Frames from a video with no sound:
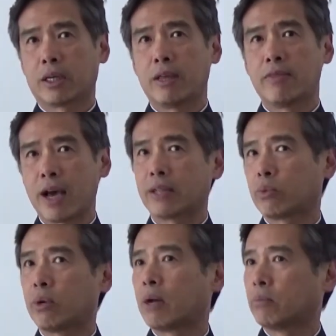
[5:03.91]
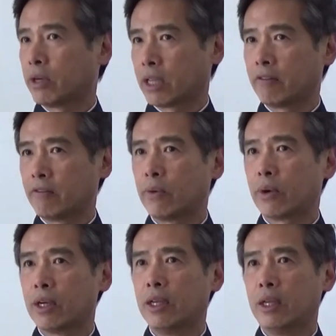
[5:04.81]
And that's what I'm looking
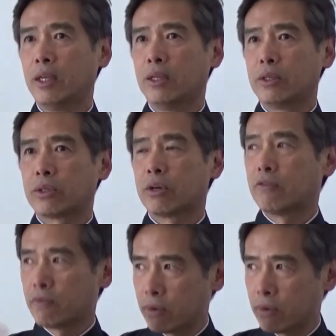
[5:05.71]
for. So